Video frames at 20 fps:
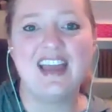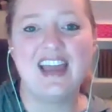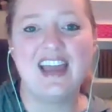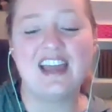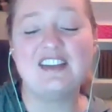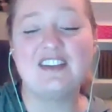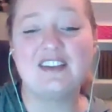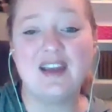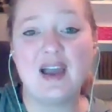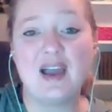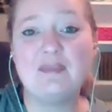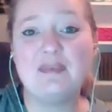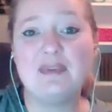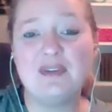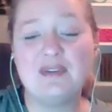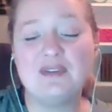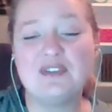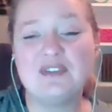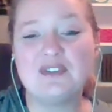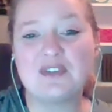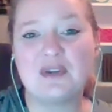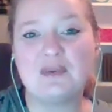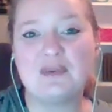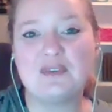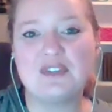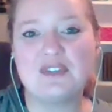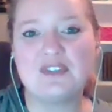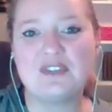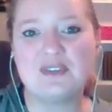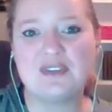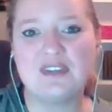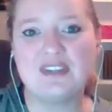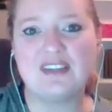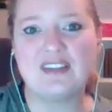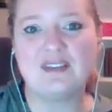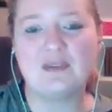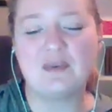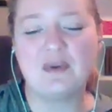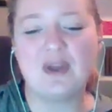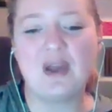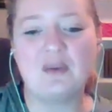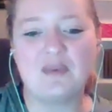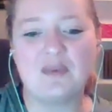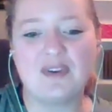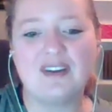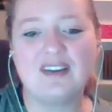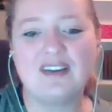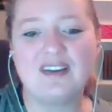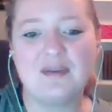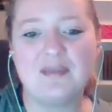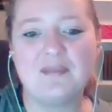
And you're happy, you enjoy what you're doing at work?